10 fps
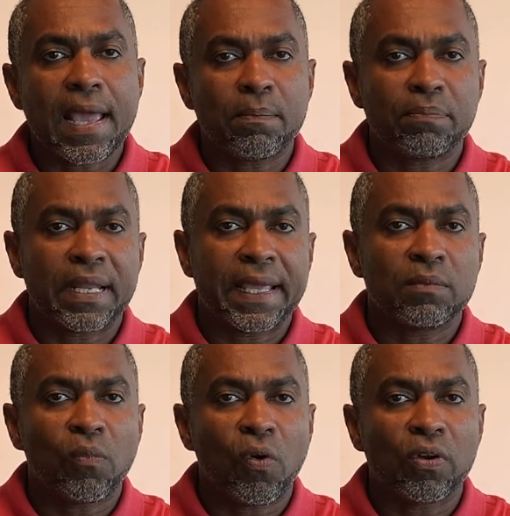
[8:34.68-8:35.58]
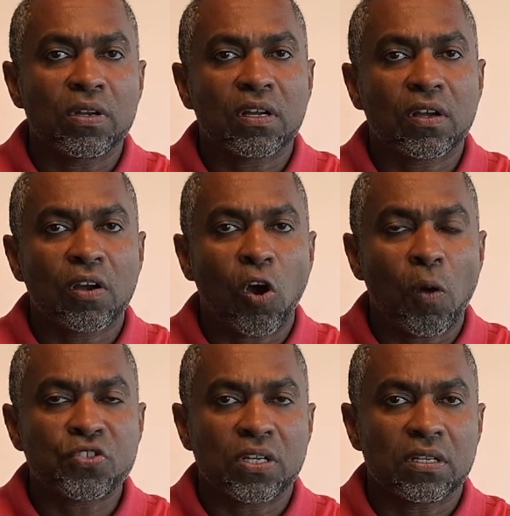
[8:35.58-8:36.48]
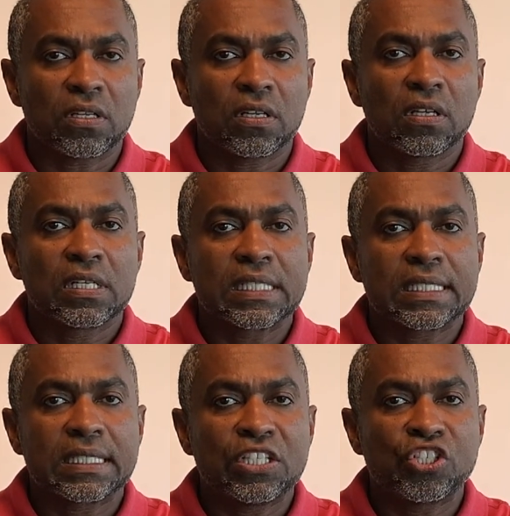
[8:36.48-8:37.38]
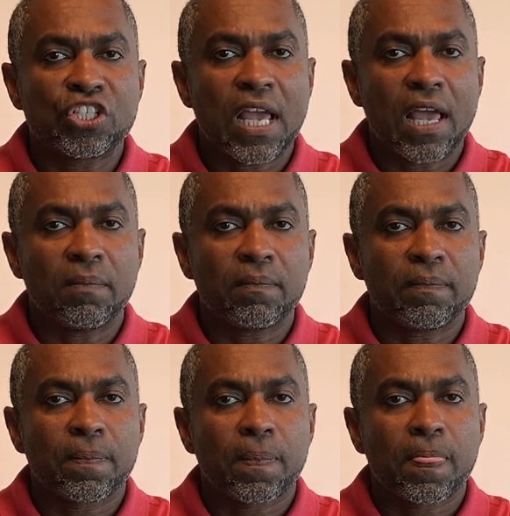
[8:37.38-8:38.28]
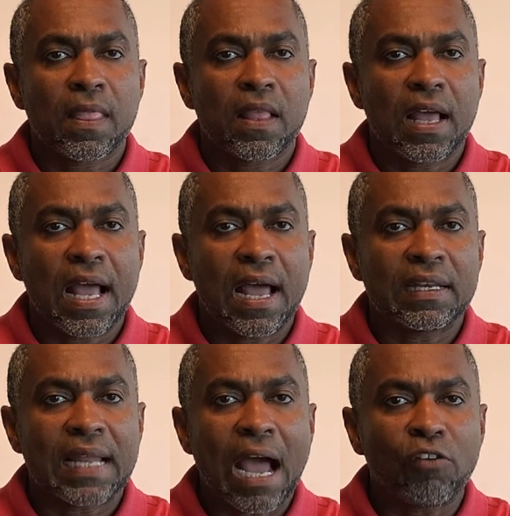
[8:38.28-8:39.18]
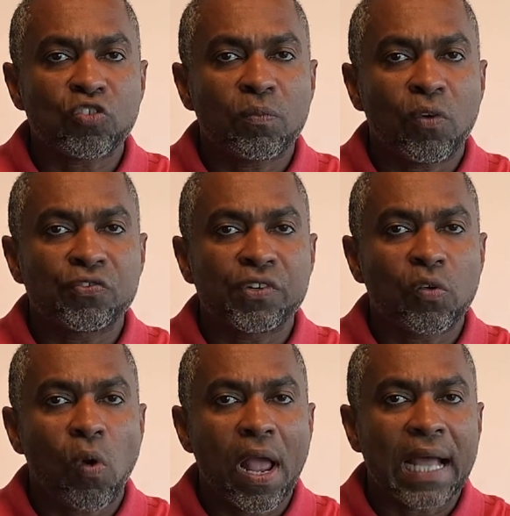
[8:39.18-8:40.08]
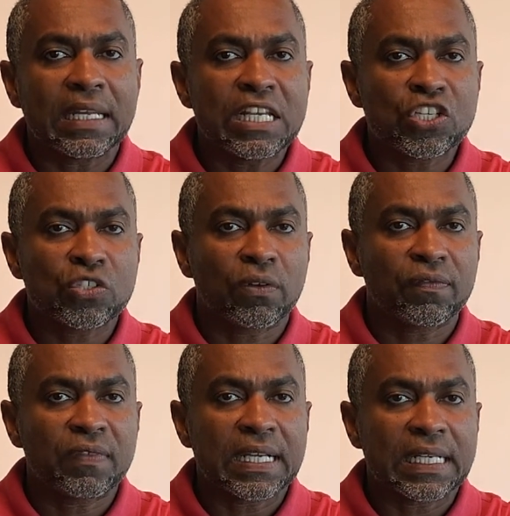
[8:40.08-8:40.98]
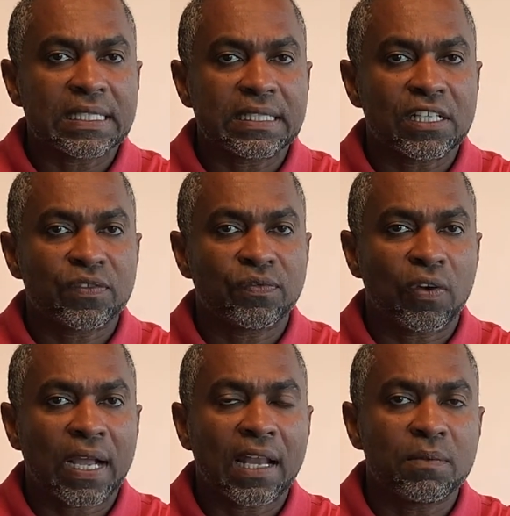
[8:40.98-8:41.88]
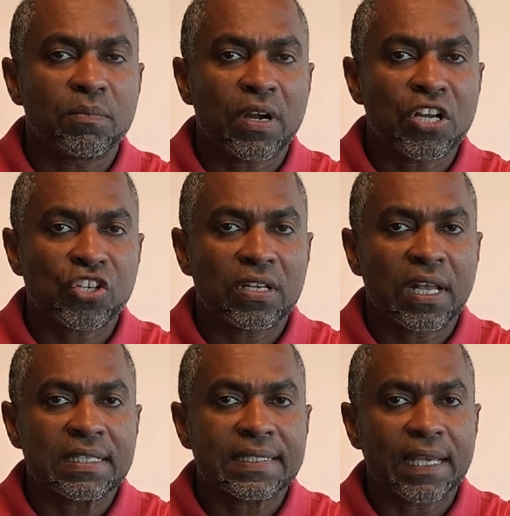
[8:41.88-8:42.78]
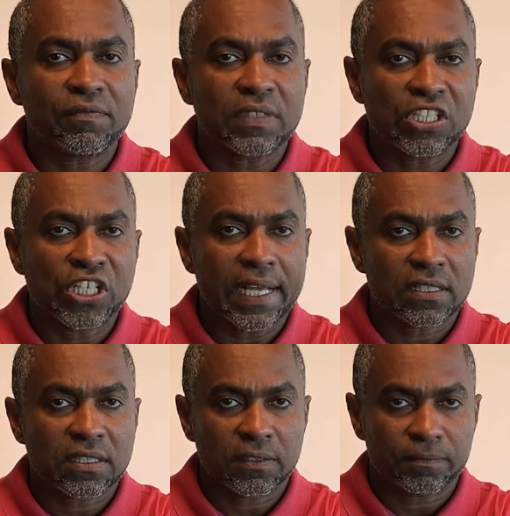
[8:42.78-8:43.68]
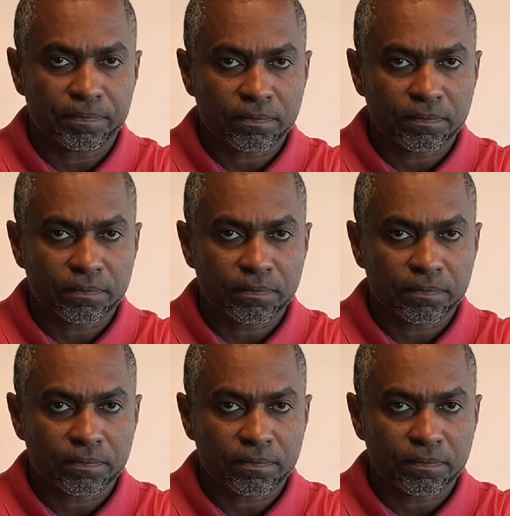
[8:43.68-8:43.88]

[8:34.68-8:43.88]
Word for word: airplane mode option, CGM and auto mode require additional finger sticks for calibration and safety checks.